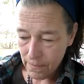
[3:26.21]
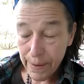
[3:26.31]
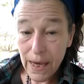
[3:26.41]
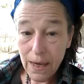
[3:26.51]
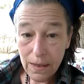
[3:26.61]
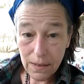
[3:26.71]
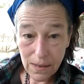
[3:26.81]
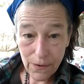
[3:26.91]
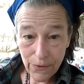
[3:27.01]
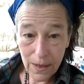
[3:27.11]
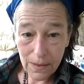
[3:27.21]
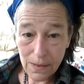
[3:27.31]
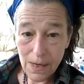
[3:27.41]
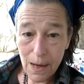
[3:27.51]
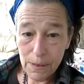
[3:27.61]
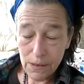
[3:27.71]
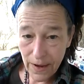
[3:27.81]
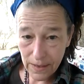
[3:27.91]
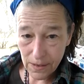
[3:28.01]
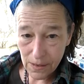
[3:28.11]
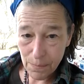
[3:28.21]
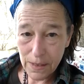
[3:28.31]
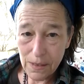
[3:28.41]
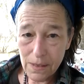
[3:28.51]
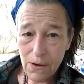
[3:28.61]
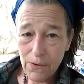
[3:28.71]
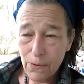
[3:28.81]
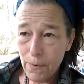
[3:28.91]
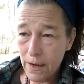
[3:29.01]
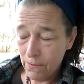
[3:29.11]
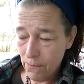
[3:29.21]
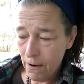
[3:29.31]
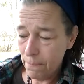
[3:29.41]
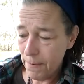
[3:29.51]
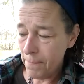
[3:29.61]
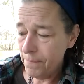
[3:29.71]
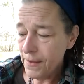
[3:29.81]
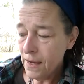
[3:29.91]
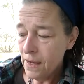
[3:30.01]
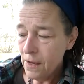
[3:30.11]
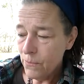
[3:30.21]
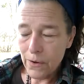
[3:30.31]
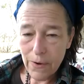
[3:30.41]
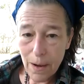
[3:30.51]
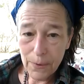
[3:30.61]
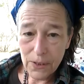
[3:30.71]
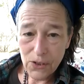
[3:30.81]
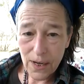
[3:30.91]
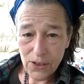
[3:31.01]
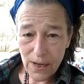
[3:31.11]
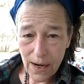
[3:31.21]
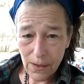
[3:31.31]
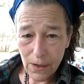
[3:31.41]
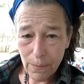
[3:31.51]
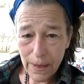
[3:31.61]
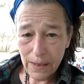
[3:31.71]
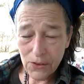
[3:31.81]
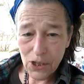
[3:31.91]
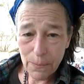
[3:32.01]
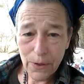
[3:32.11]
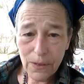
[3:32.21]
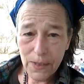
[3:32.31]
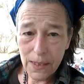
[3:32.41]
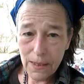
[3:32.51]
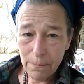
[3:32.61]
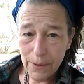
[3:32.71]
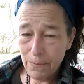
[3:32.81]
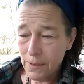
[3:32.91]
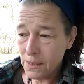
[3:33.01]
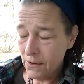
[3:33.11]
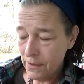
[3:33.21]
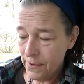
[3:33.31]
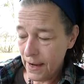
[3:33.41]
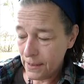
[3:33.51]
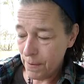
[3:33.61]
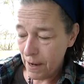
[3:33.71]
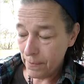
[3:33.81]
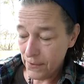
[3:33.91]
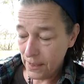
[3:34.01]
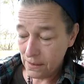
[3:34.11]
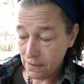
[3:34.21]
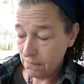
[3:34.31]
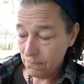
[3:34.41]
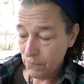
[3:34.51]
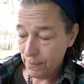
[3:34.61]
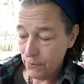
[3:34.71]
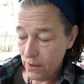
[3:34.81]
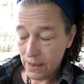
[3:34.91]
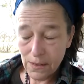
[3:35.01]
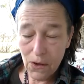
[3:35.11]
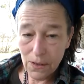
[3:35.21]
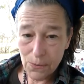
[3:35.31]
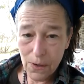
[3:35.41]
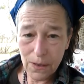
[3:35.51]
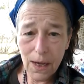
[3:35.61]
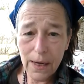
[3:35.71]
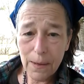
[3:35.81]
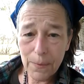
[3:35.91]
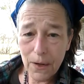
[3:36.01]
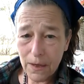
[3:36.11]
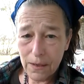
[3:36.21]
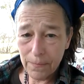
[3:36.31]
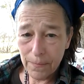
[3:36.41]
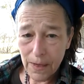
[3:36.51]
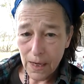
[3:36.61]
piece that this Nameless Faceless Business Owner of the Week wrote, but we were able to stretch it out a little bit, and she approved it, and boom, it's going to the next paper. That's what I'm doing. As long as we're online, I'm not going to,